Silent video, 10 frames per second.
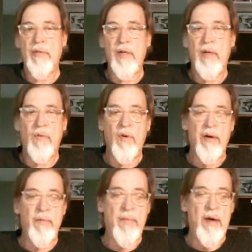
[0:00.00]

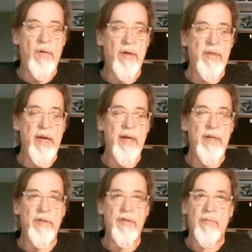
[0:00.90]
Comparing
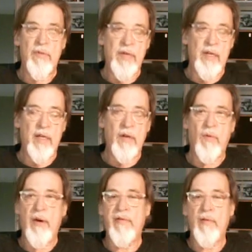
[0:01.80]
the
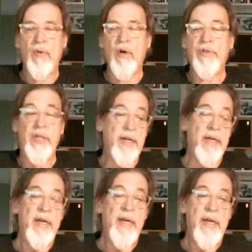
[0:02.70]
historical
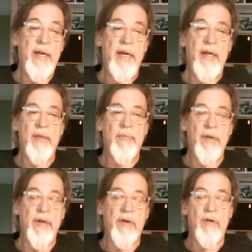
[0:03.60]
changes
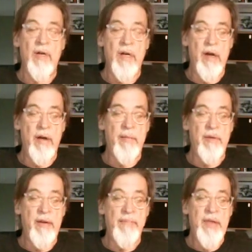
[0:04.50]
in the power of
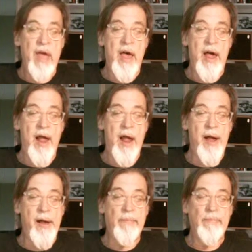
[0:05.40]
labor unions with
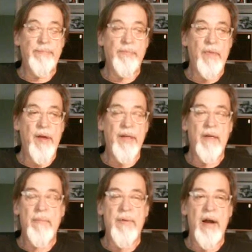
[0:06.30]
a country where
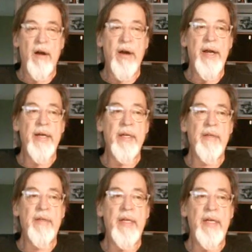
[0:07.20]

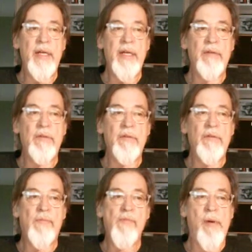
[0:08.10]
neoliberalism has not been
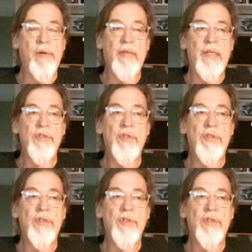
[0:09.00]
adopted.